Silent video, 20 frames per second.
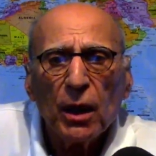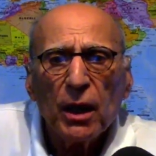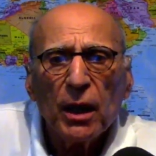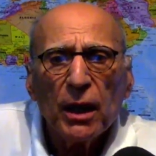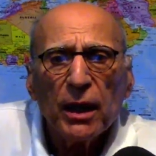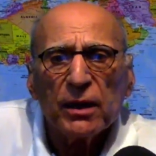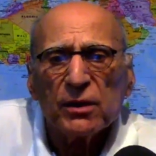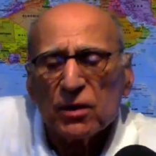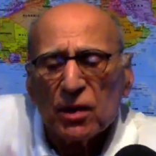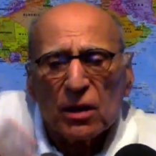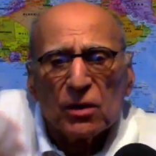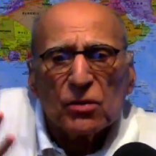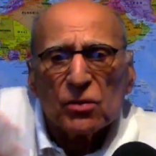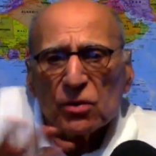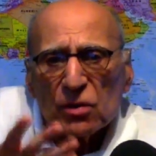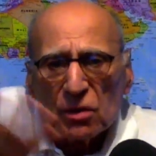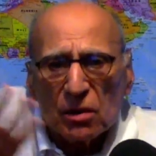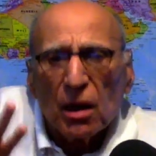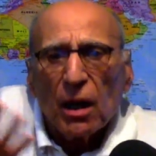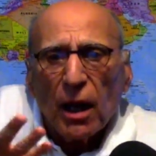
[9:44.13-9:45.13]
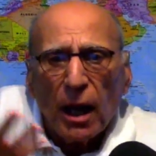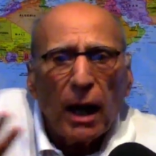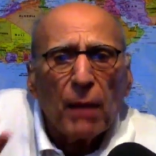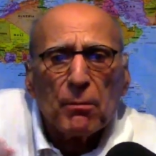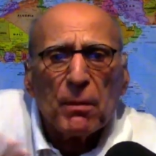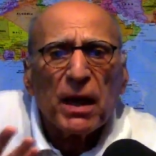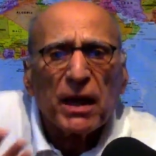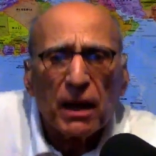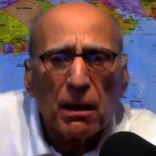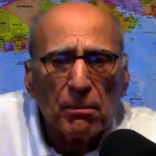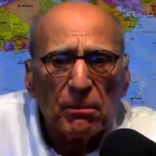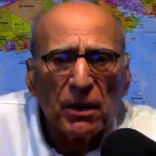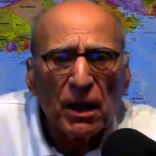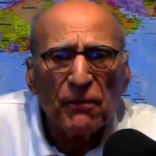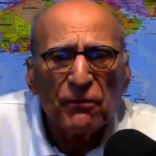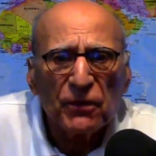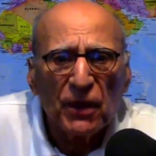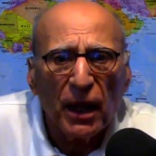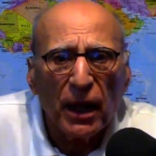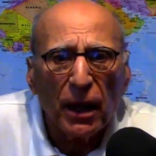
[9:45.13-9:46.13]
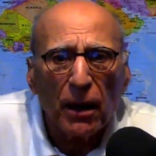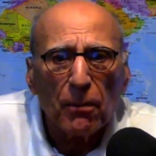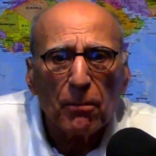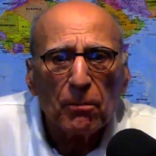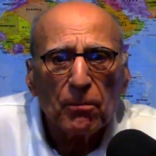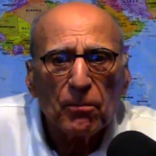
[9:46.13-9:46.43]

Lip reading: He says, I make them live there.